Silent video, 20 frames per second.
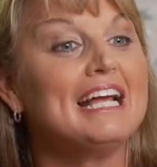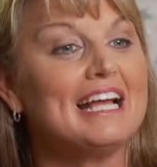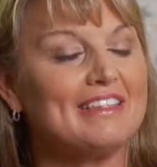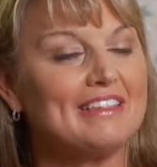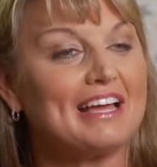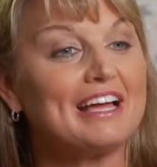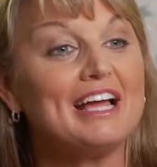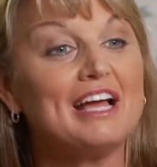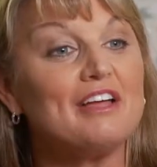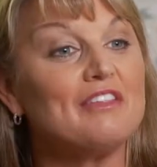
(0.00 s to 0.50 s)

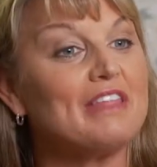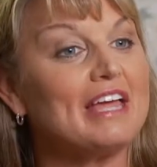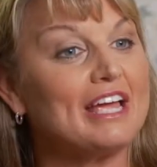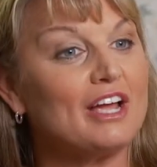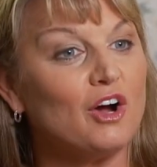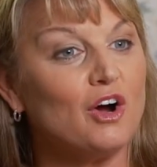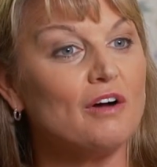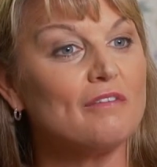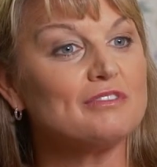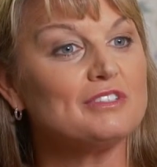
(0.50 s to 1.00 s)
They
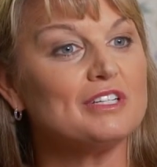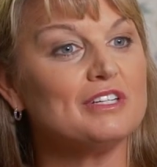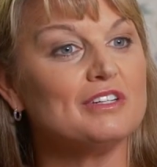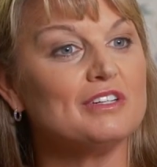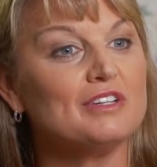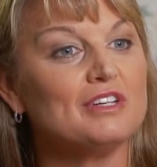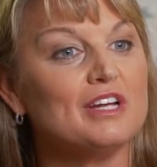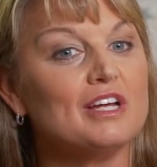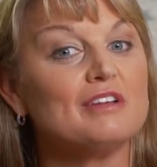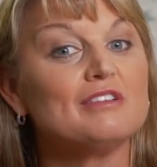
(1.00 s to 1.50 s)

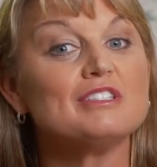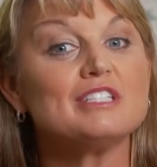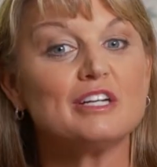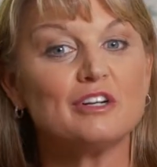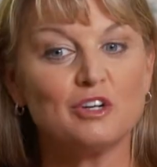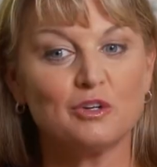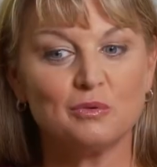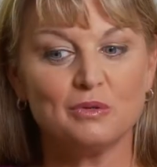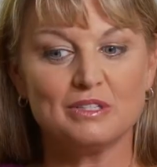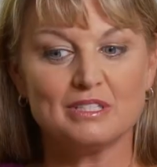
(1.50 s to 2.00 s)
often,
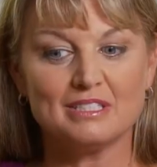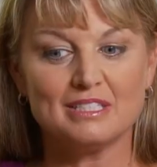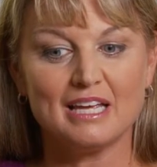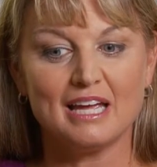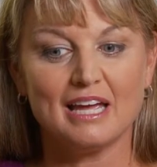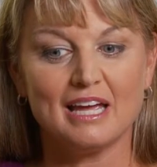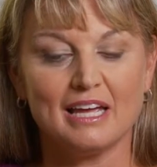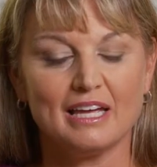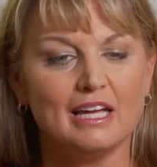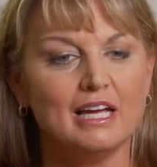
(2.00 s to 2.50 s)
Derek will
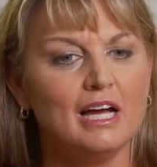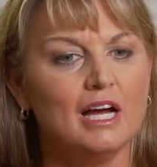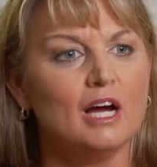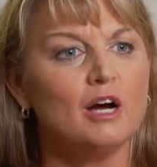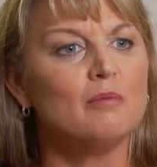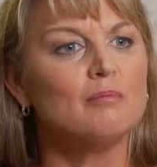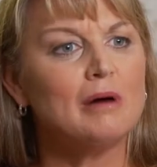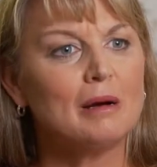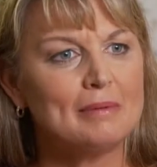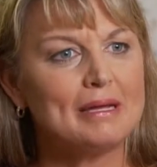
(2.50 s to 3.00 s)
say,
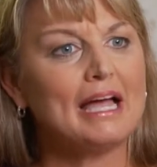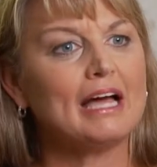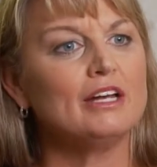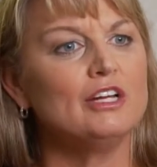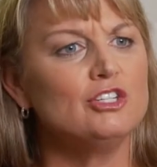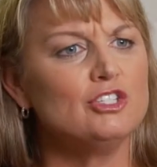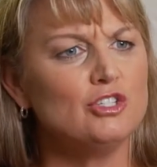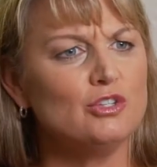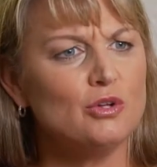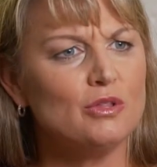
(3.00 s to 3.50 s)
"Mommy, how
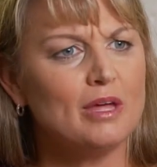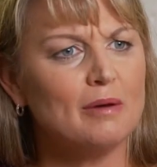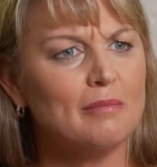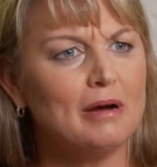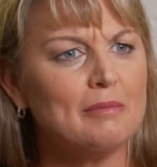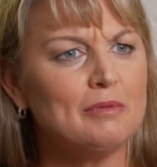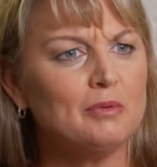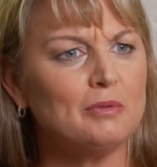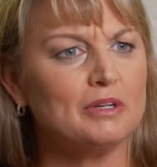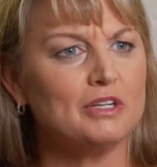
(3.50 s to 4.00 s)
did you know that
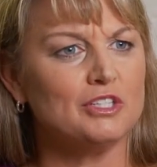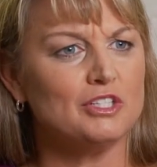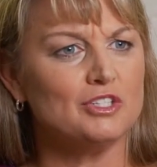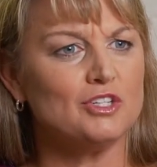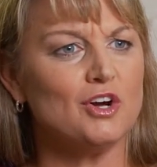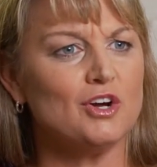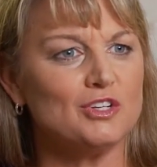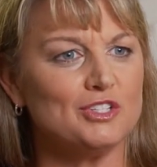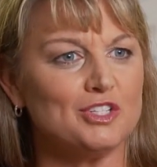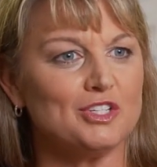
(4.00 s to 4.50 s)
Mommy wanted to
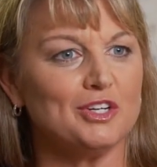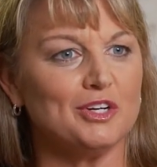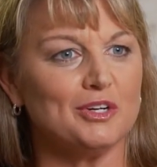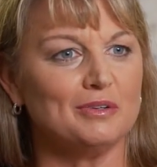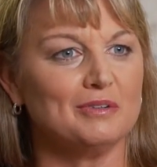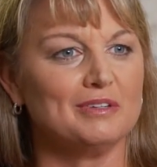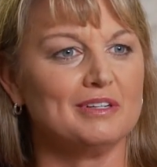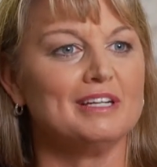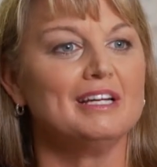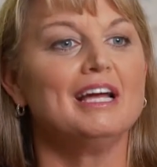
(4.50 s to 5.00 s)
talk to you?"
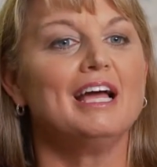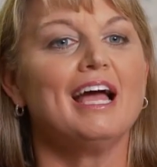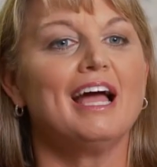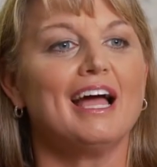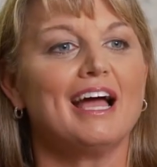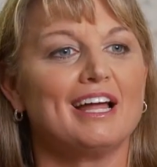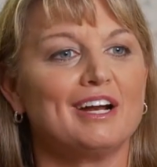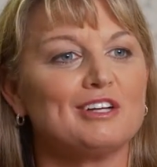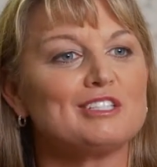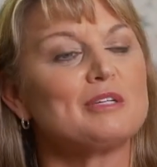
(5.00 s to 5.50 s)

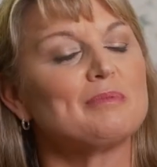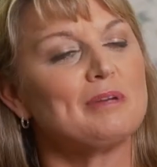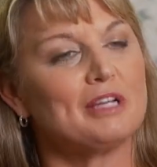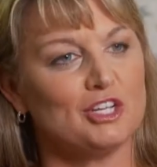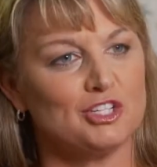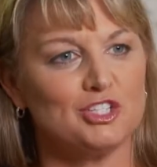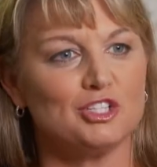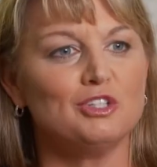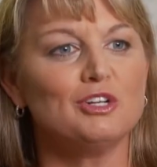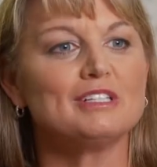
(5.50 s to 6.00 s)
And also because
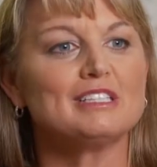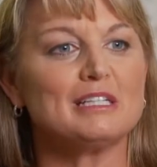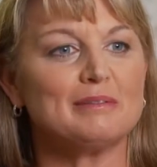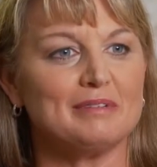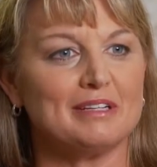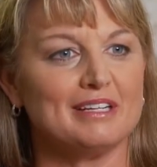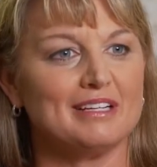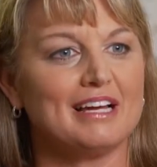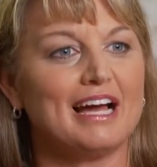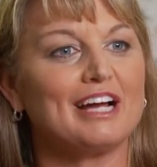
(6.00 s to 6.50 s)
she looked at
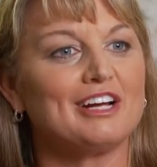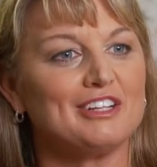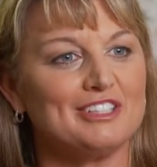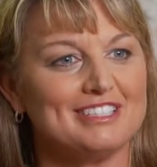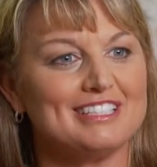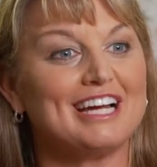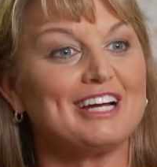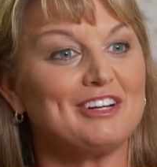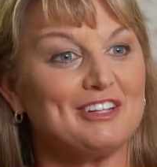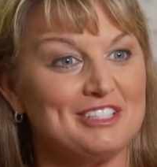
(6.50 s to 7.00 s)
me, I
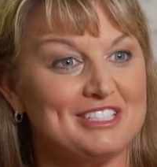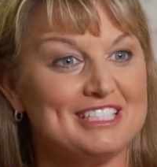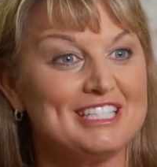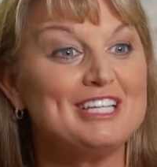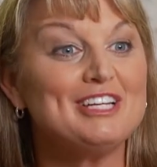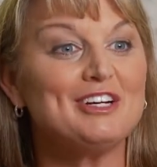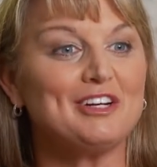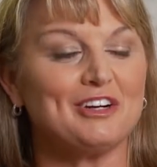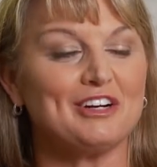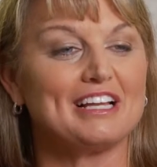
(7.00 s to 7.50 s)
could see
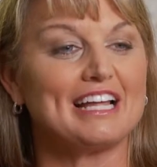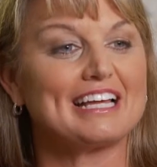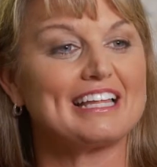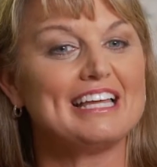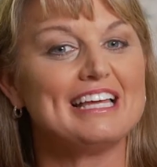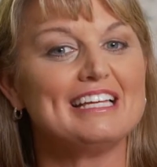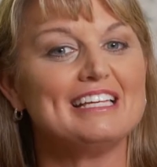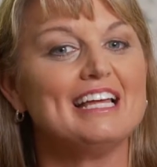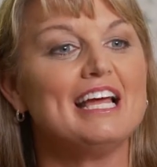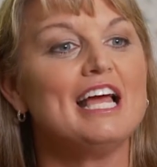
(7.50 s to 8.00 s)
her. Like
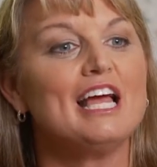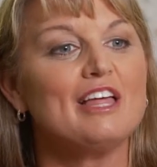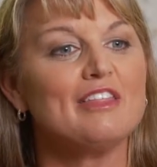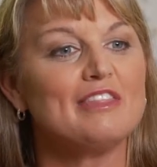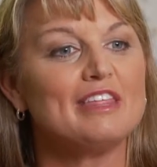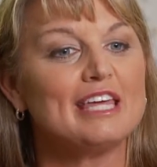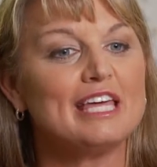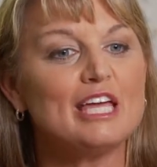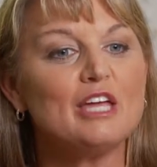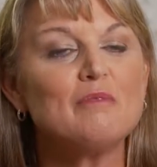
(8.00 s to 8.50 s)

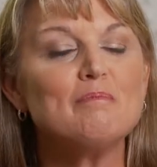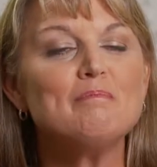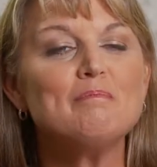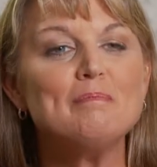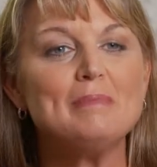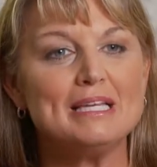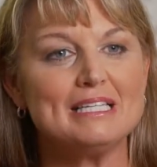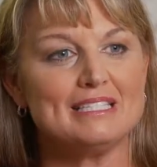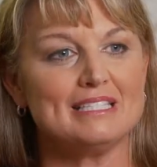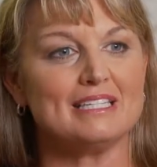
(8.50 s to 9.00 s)
he
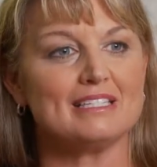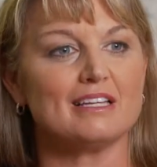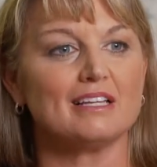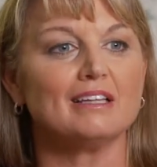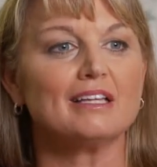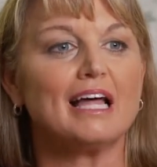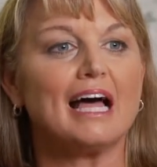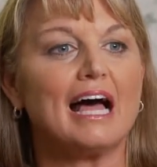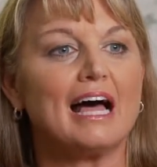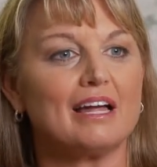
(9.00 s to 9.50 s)
misses a
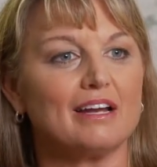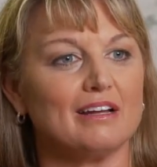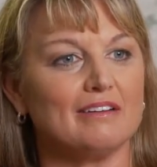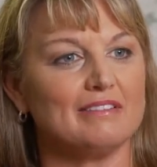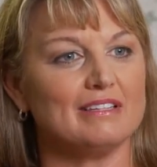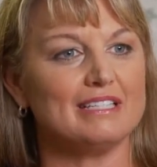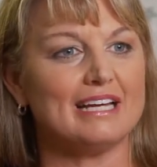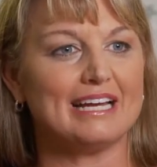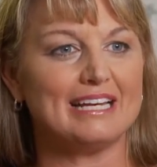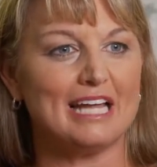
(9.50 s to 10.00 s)
lot of
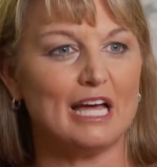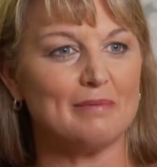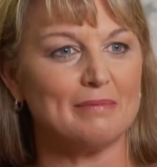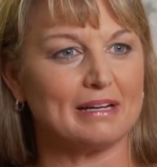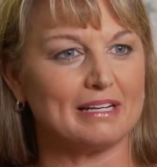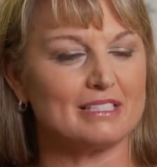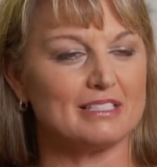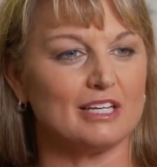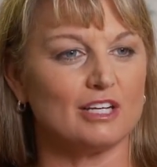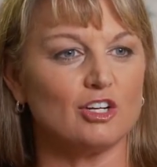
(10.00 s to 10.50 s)
the
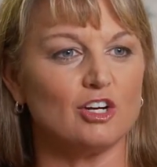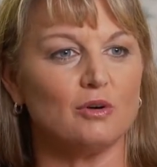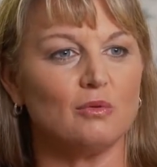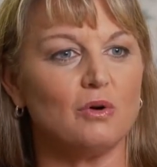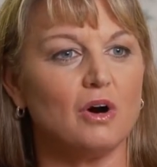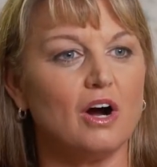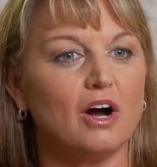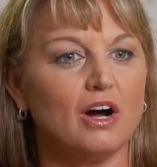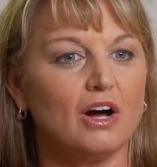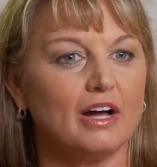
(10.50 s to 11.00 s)
dynamics that go
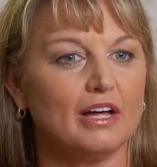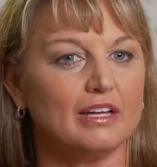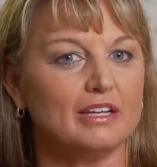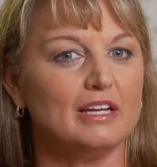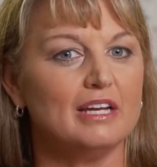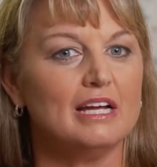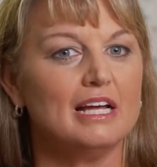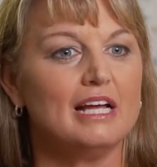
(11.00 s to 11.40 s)
on